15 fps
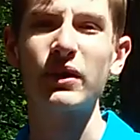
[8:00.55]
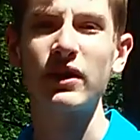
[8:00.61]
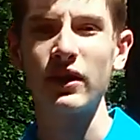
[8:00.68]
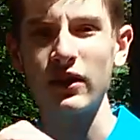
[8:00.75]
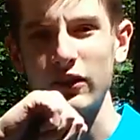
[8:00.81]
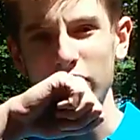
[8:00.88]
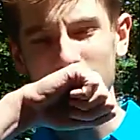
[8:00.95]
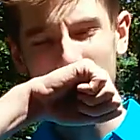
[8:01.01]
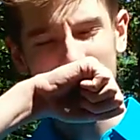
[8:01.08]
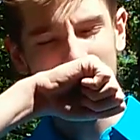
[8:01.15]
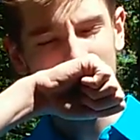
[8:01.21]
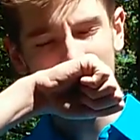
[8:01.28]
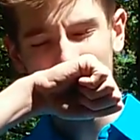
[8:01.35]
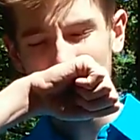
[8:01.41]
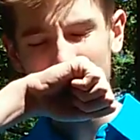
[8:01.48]
because
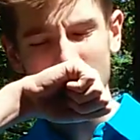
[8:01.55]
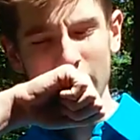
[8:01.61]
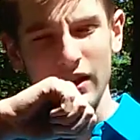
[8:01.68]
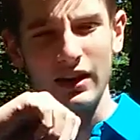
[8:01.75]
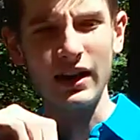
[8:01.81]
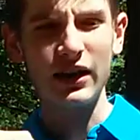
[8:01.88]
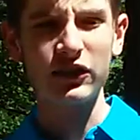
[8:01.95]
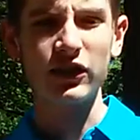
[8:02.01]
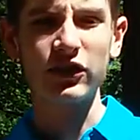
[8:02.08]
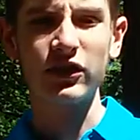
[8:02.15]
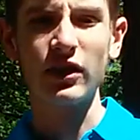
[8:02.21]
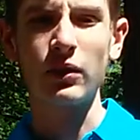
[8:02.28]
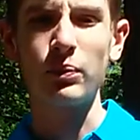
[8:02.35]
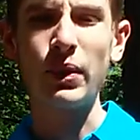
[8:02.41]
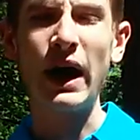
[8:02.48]
it has
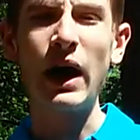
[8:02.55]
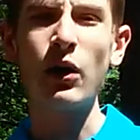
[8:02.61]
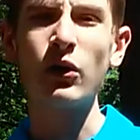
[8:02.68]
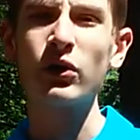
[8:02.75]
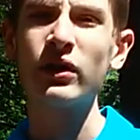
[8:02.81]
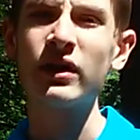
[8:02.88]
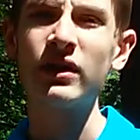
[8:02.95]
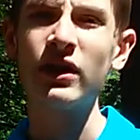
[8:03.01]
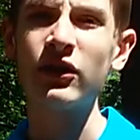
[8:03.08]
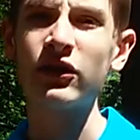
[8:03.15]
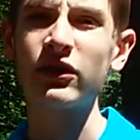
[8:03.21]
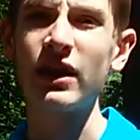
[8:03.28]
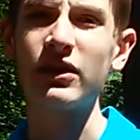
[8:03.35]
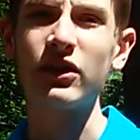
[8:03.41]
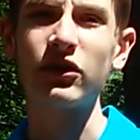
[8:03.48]
this
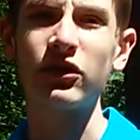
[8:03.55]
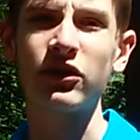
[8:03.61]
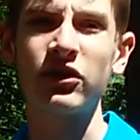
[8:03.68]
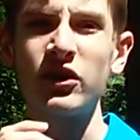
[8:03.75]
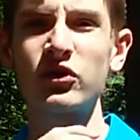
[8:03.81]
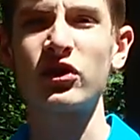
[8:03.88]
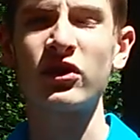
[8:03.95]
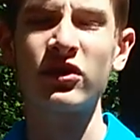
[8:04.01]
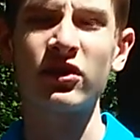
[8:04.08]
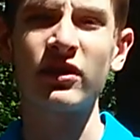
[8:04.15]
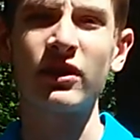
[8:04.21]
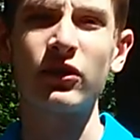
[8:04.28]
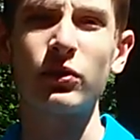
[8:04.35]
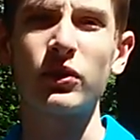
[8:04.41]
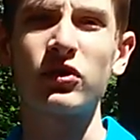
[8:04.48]
powderiness and this
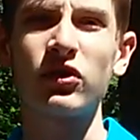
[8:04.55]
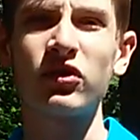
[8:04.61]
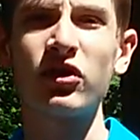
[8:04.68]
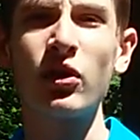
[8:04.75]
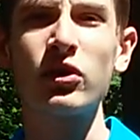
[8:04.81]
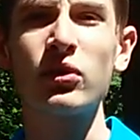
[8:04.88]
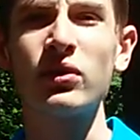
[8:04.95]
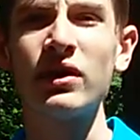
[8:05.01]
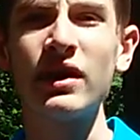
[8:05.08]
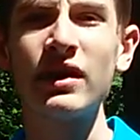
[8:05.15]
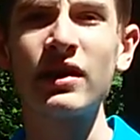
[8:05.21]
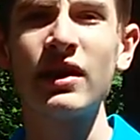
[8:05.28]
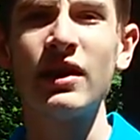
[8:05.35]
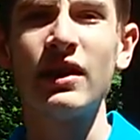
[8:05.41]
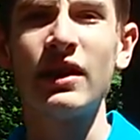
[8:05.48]
citrusiness, which is so
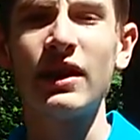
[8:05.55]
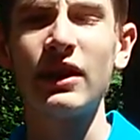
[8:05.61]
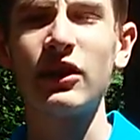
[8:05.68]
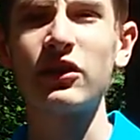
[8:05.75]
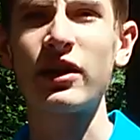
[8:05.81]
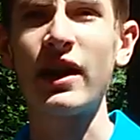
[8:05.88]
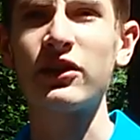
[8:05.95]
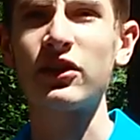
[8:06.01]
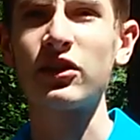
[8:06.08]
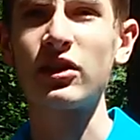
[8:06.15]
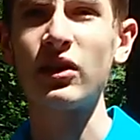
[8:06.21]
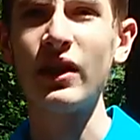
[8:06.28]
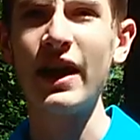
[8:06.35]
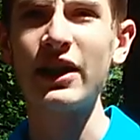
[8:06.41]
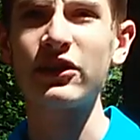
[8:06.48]
unique, and it has this
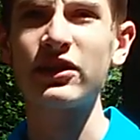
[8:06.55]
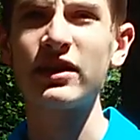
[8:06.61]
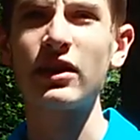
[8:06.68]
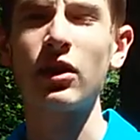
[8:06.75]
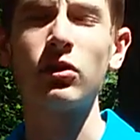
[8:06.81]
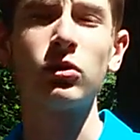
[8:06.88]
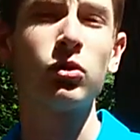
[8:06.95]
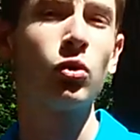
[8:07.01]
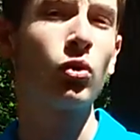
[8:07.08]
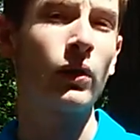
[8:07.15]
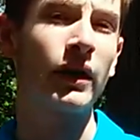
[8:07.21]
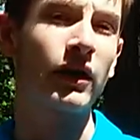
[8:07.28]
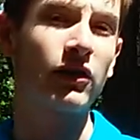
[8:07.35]
classy alluring.